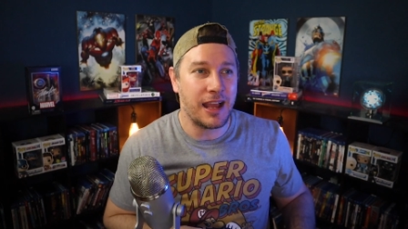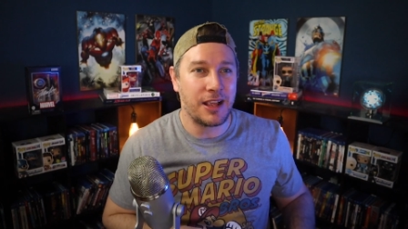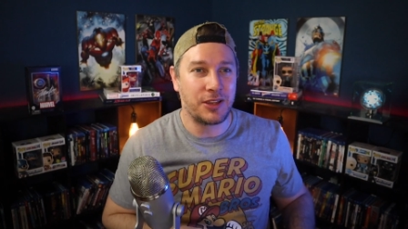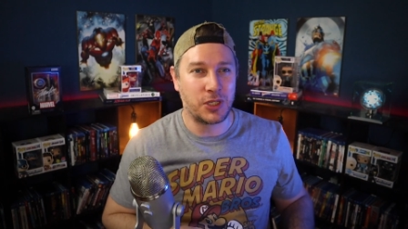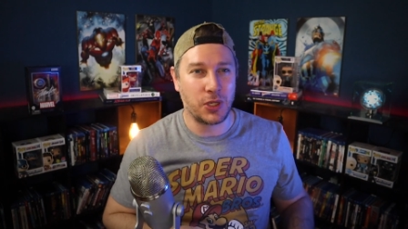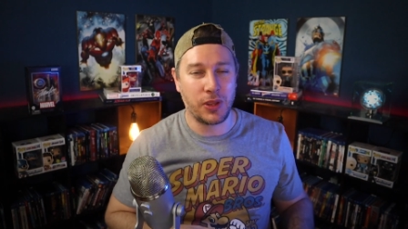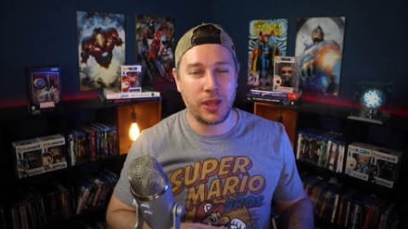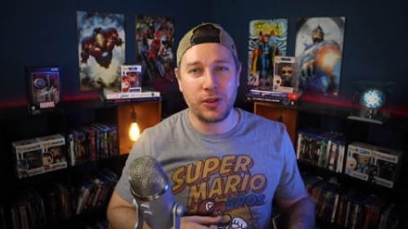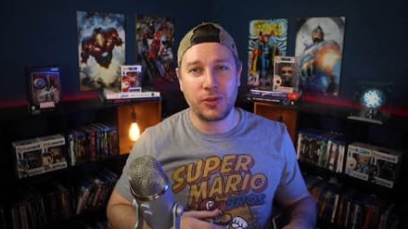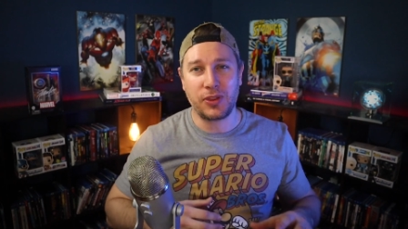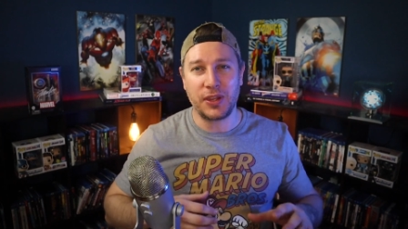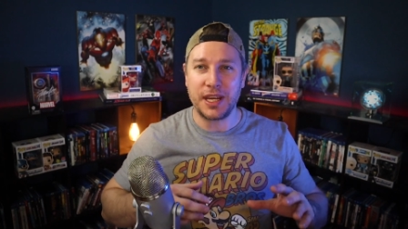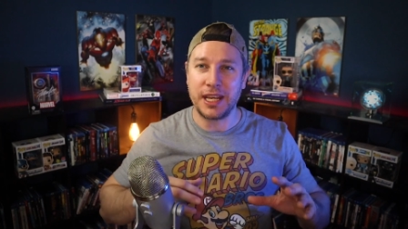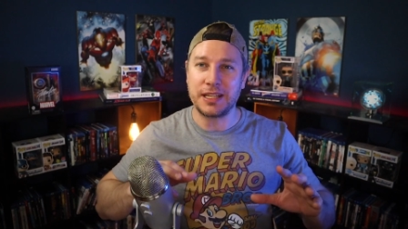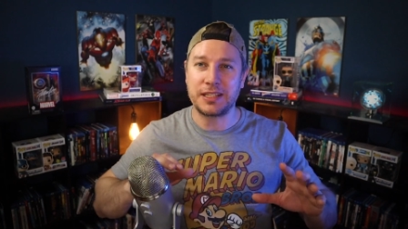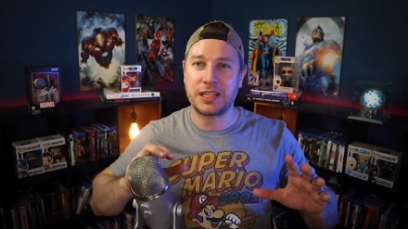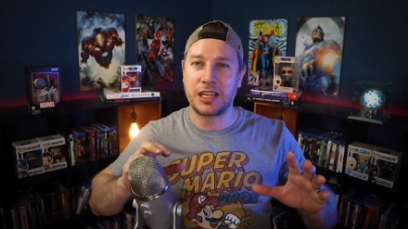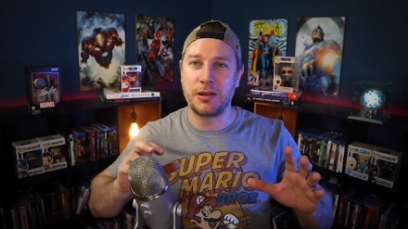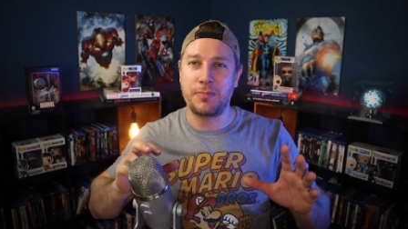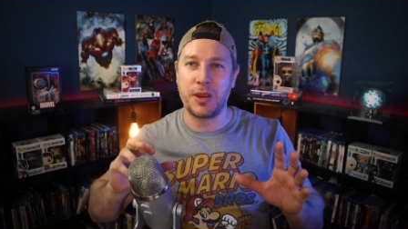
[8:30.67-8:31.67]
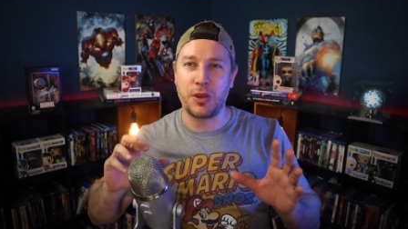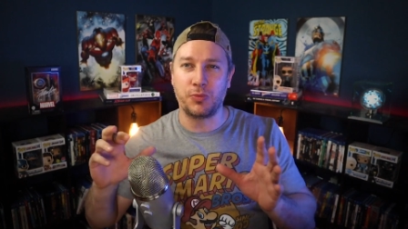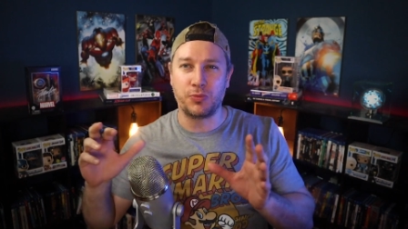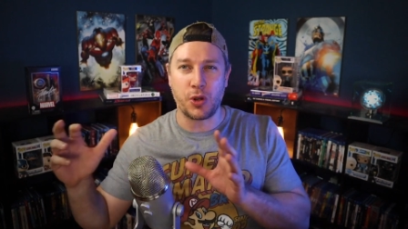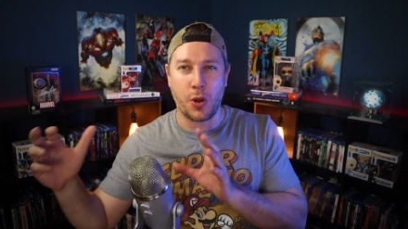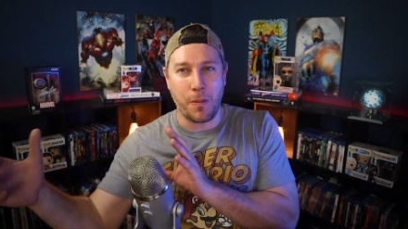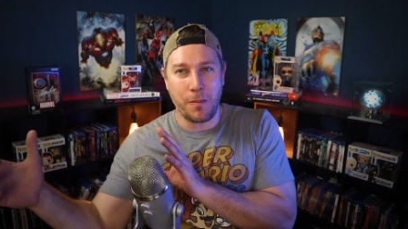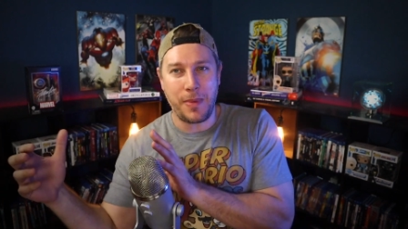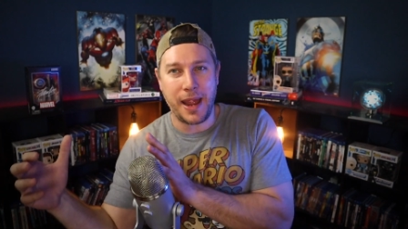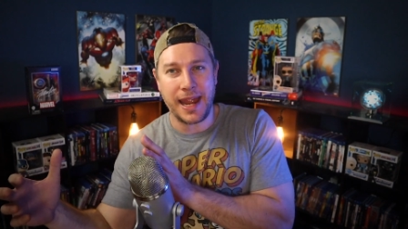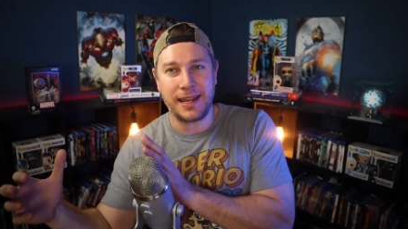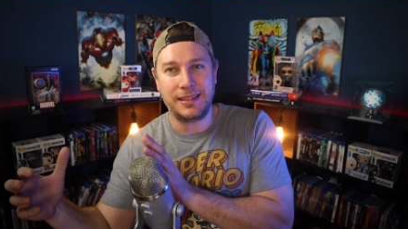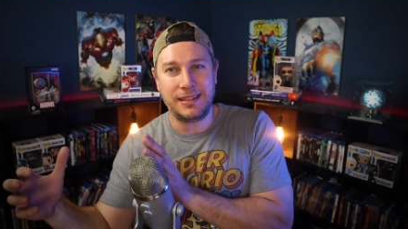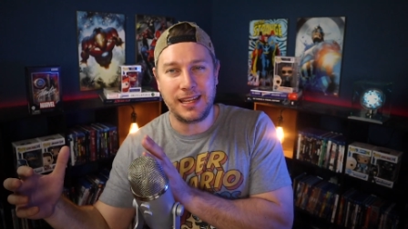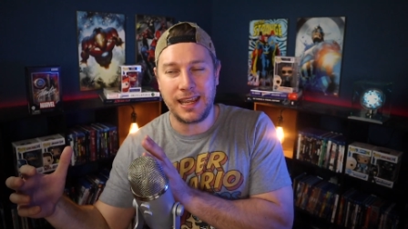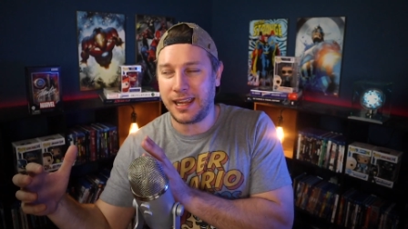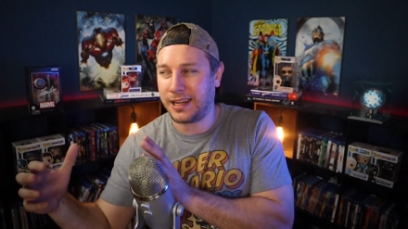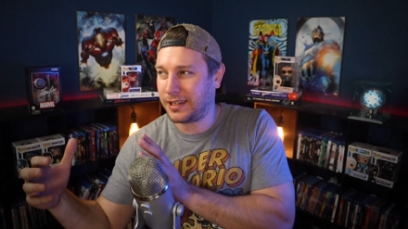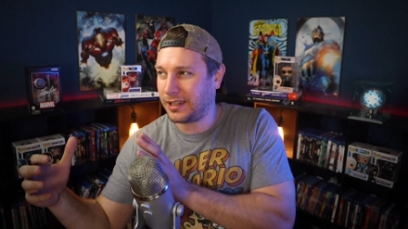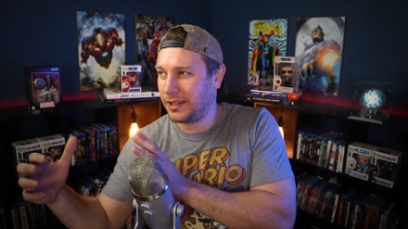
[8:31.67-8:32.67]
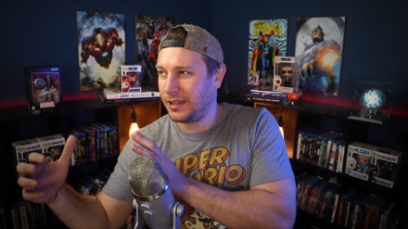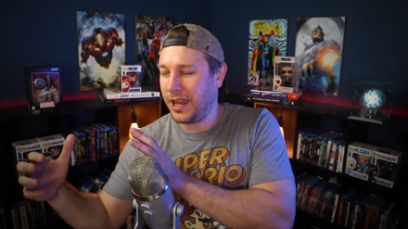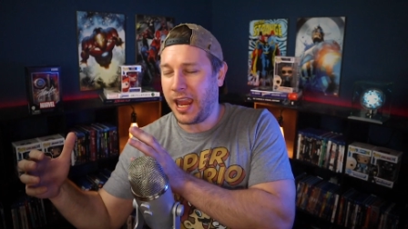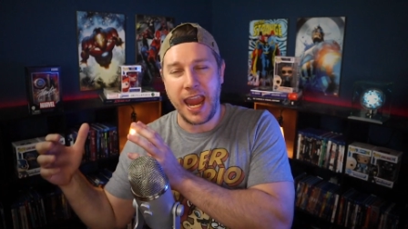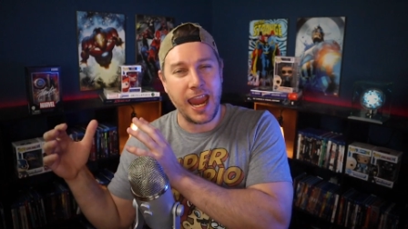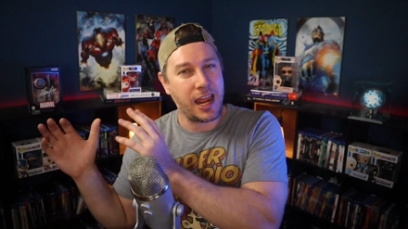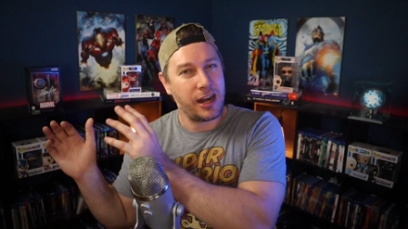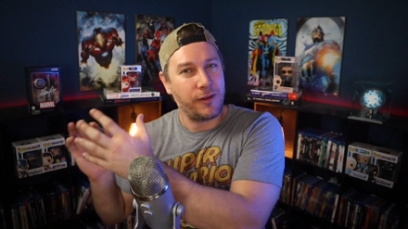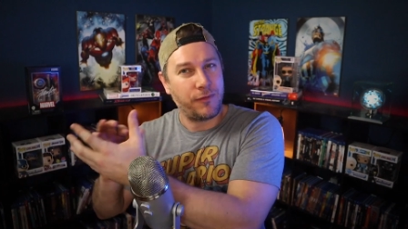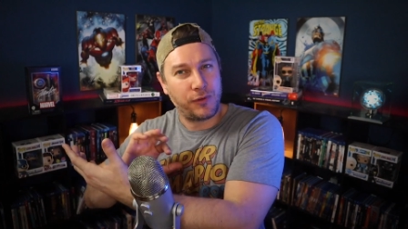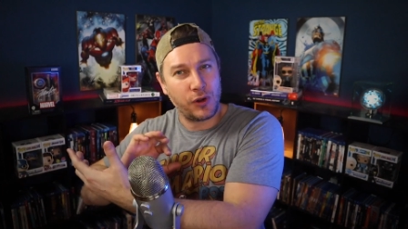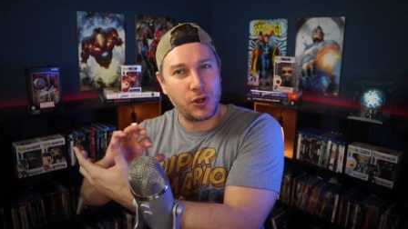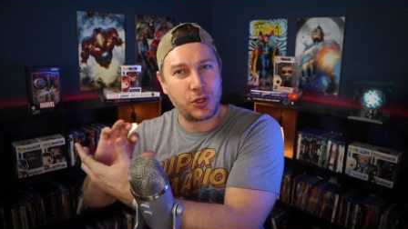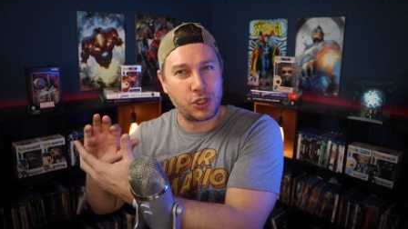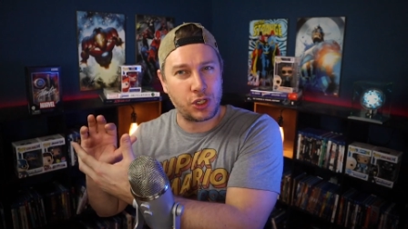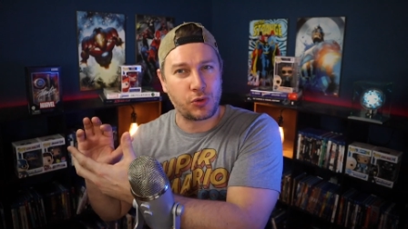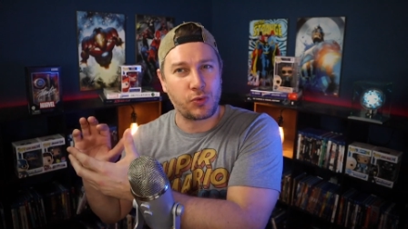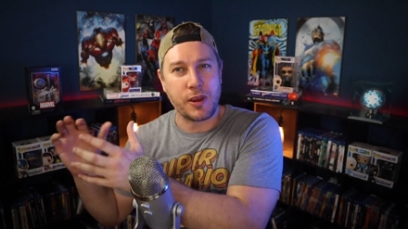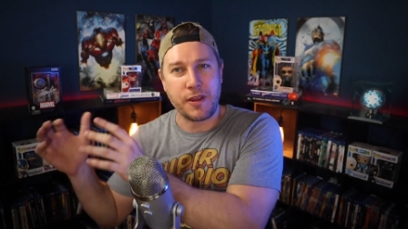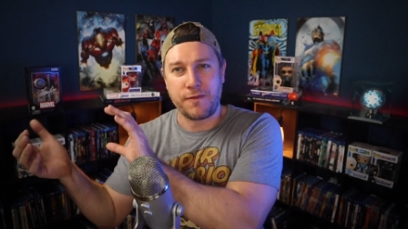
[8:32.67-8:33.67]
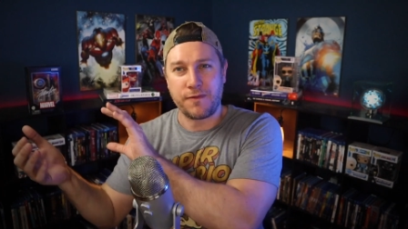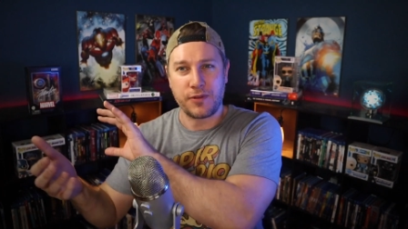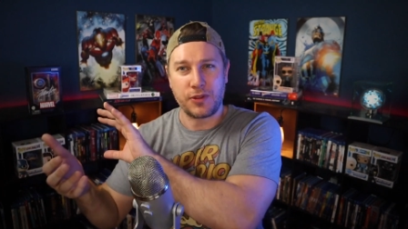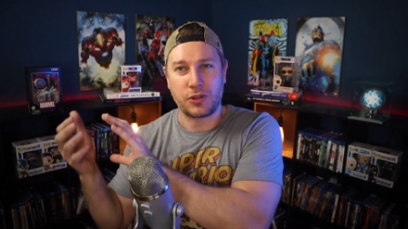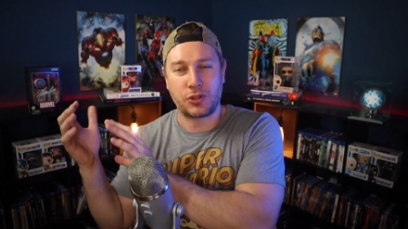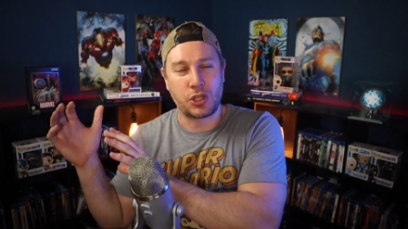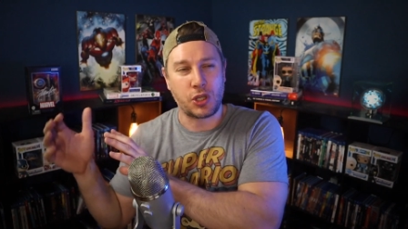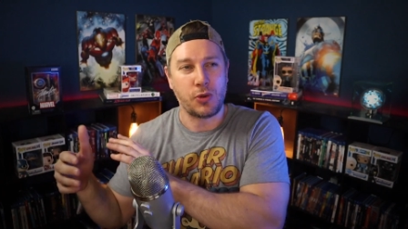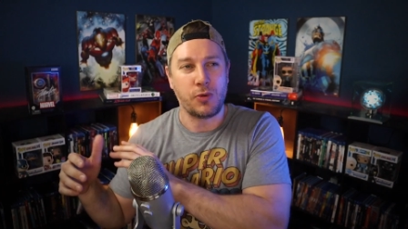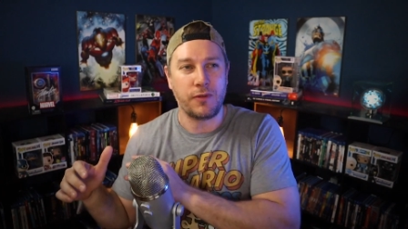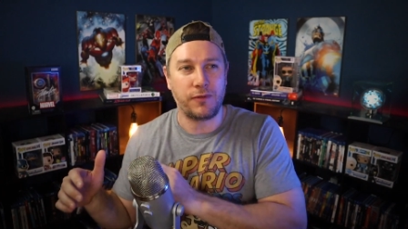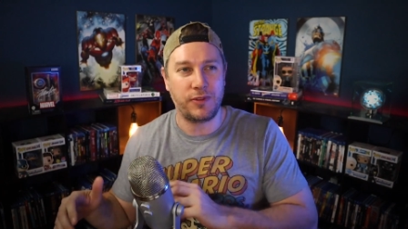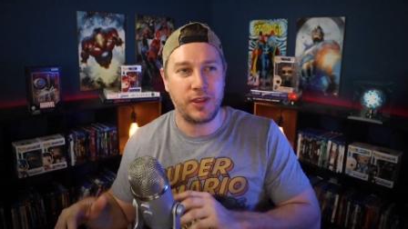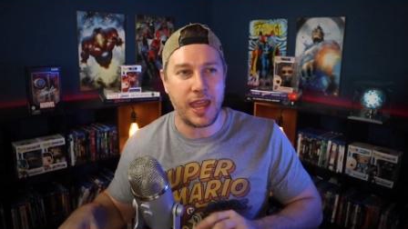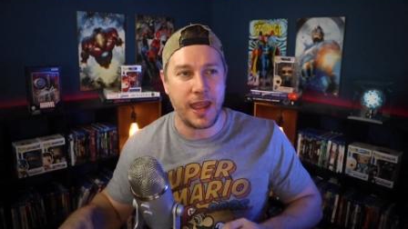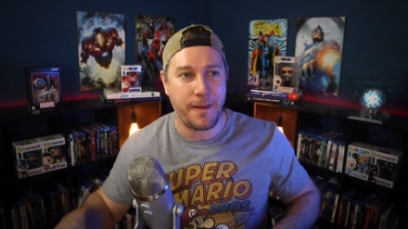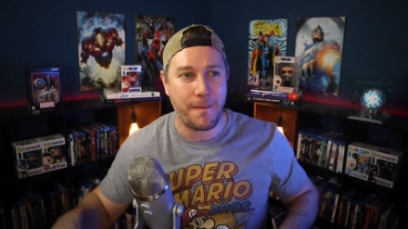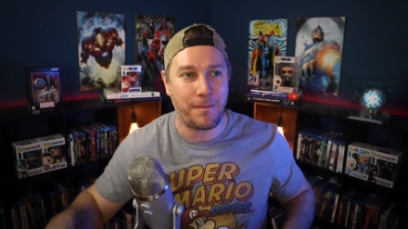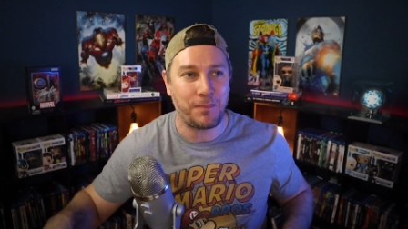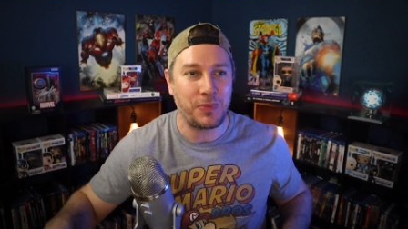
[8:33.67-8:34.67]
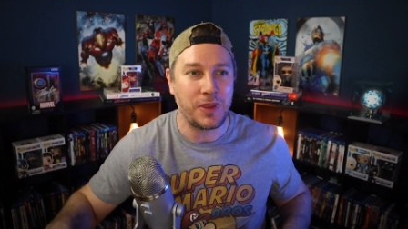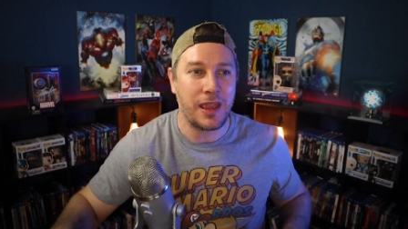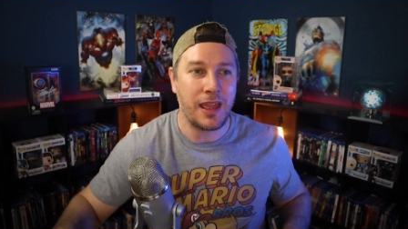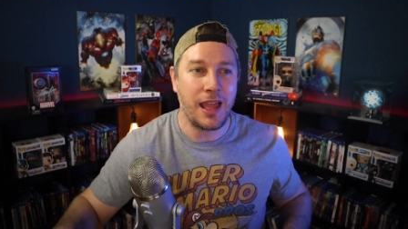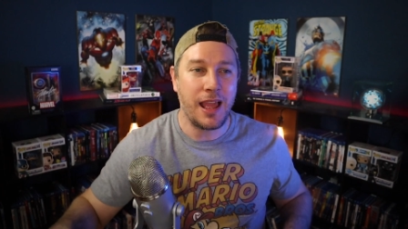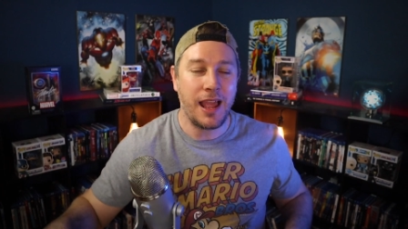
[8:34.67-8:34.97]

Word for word: So they think it's going to be romantic anniversary for the two of them.